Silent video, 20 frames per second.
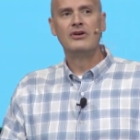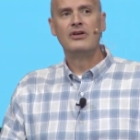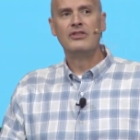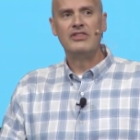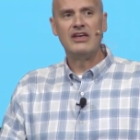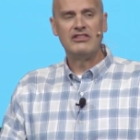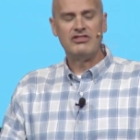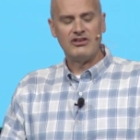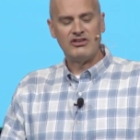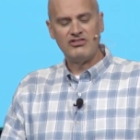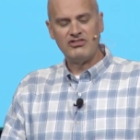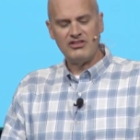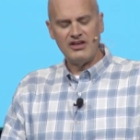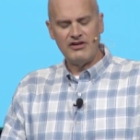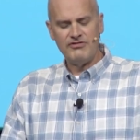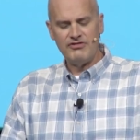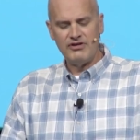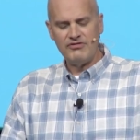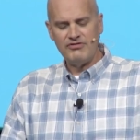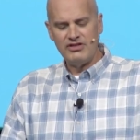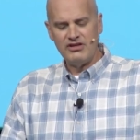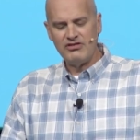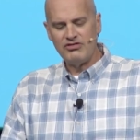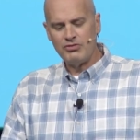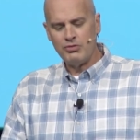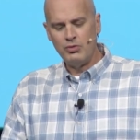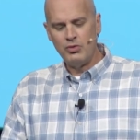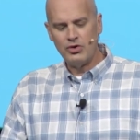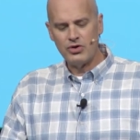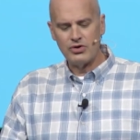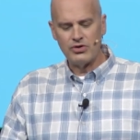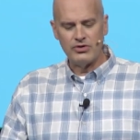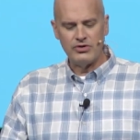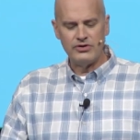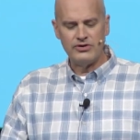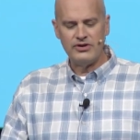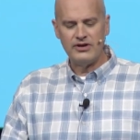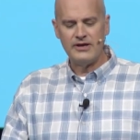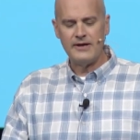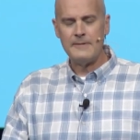that the stuff of this
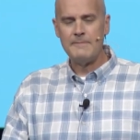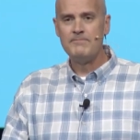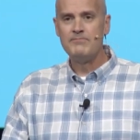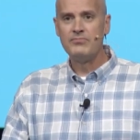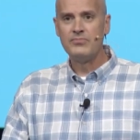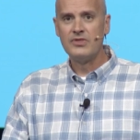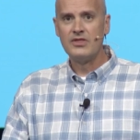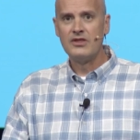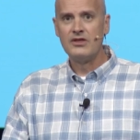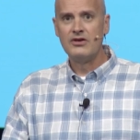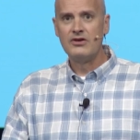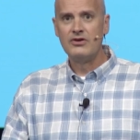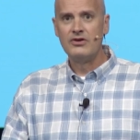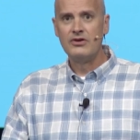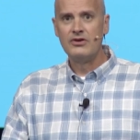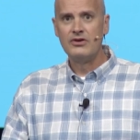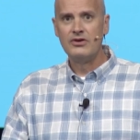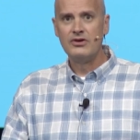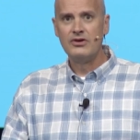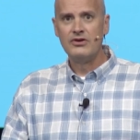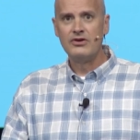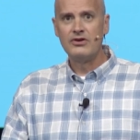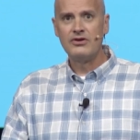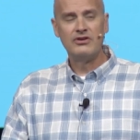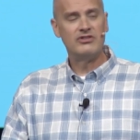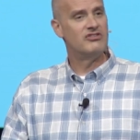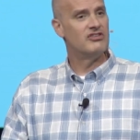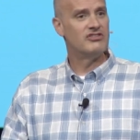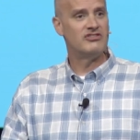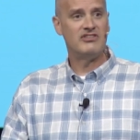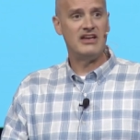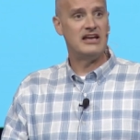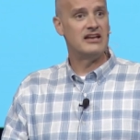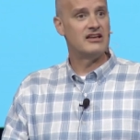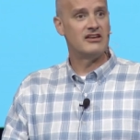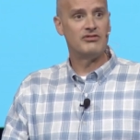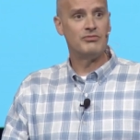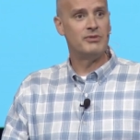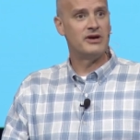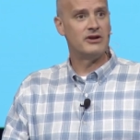world could sustain
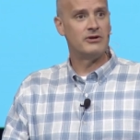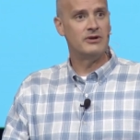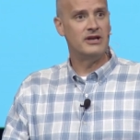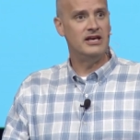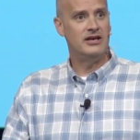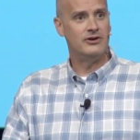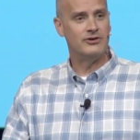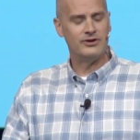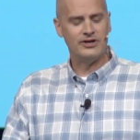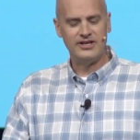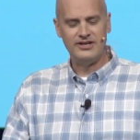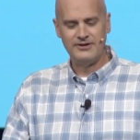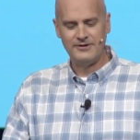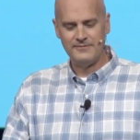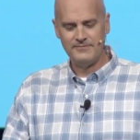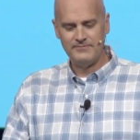us better than he could.